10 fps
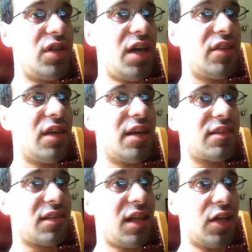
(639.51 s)
a day,
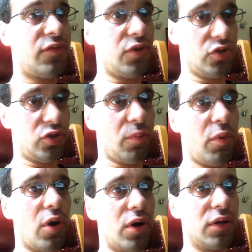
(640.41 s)
thanks a lot for your
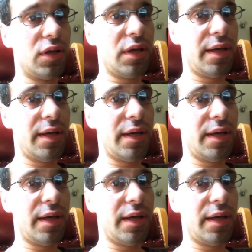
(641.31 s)
support.